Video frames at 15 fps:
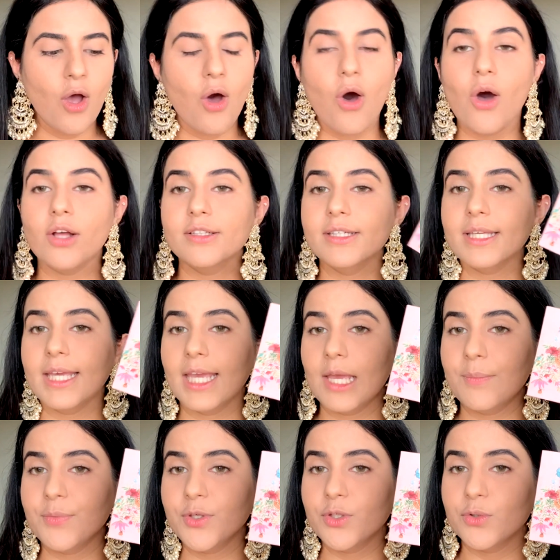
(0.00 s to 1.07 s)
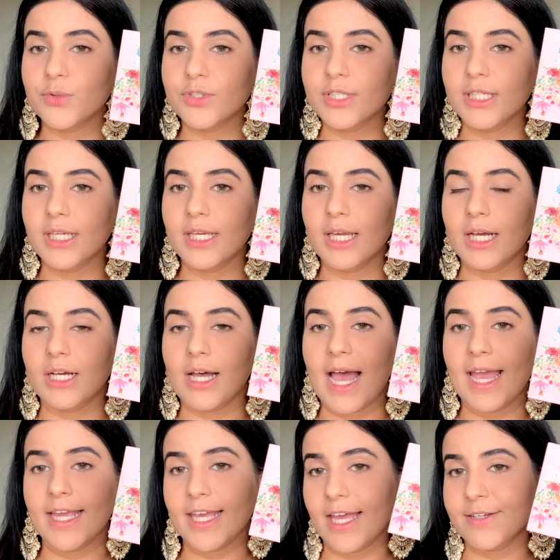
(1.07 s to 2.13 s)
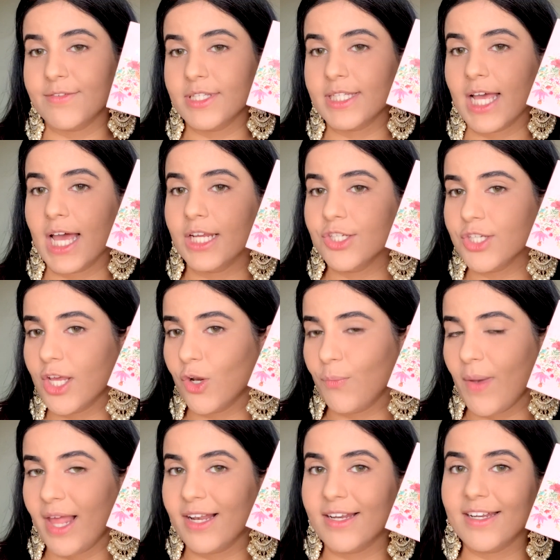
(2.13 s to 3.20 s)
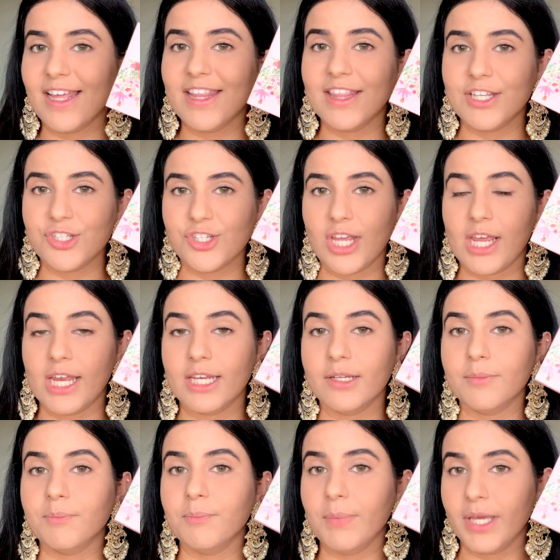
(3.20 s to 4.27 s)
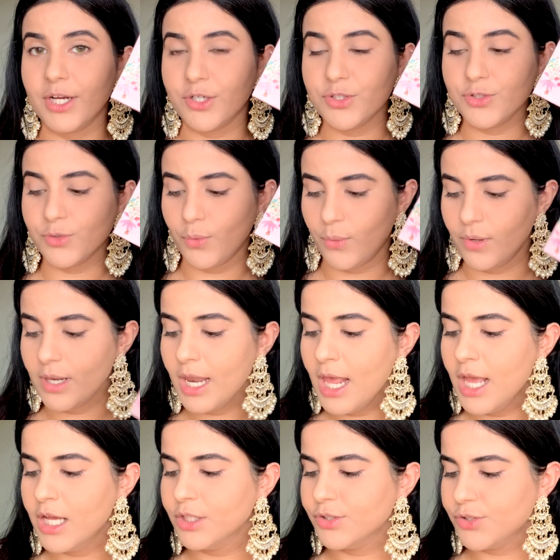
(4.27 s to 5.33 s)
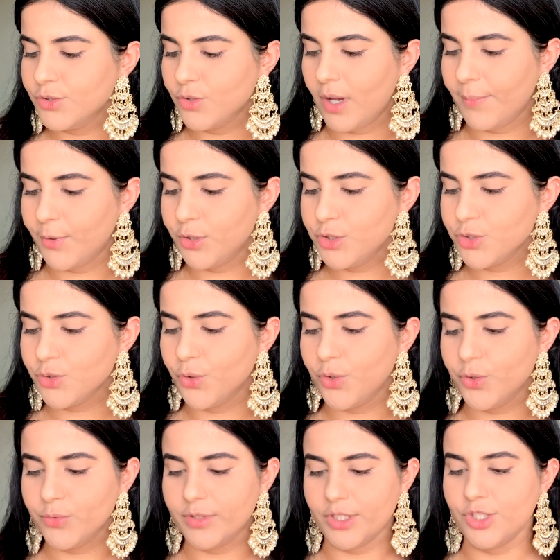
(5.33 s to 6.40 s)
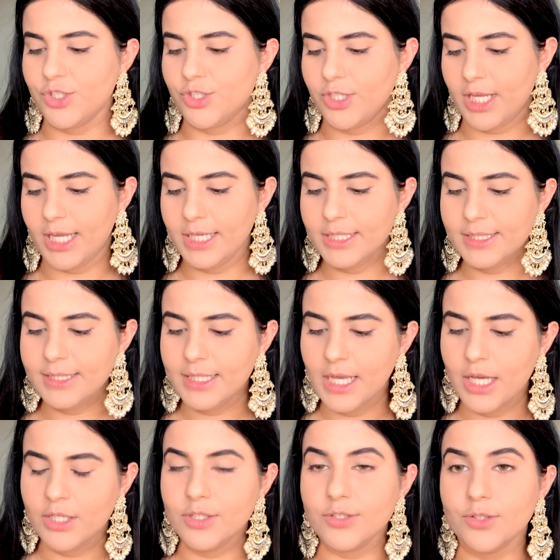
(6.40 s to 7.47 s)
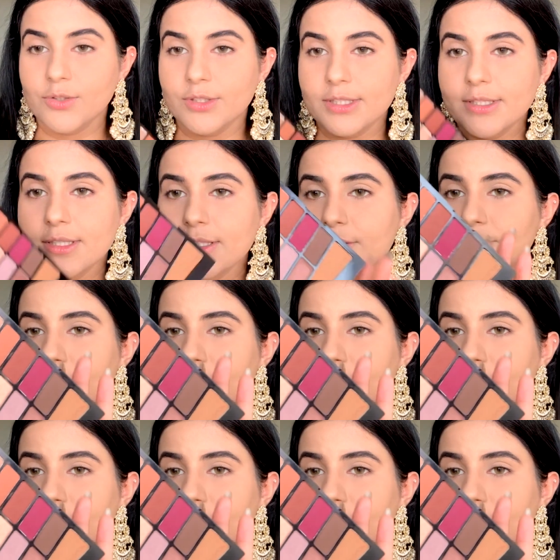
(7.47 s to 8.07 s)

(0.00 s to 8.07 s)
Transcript: or the K-Beauty Eye Canvas eyeshadow palette in the shade Bare Soul. So I'm going to show you the shades. So this is a